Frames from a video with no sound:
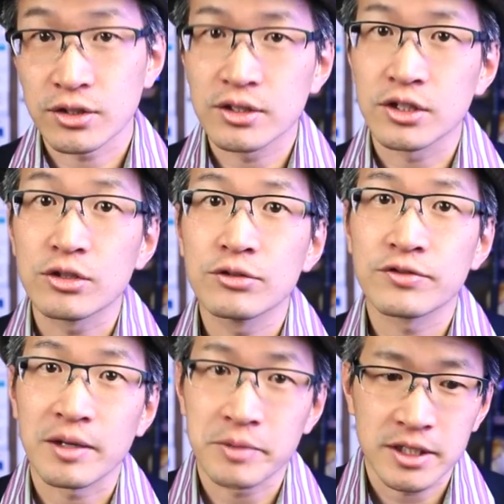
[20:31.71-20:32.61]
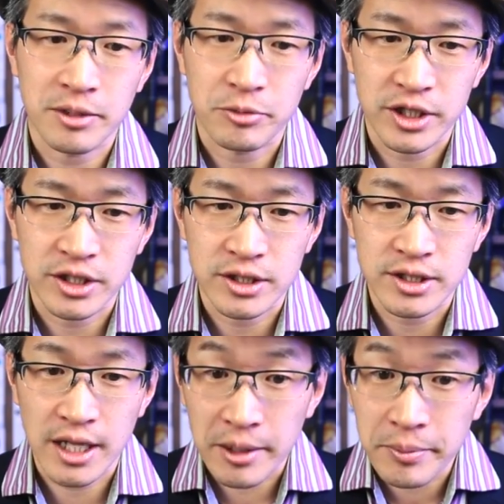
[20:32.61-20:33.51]
the two family separations
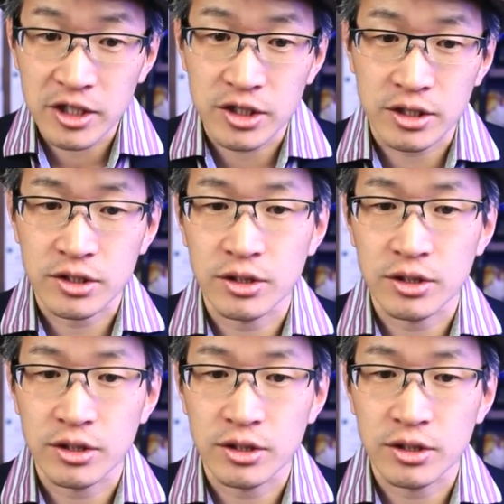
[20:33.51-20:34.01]
that I'd mentioned.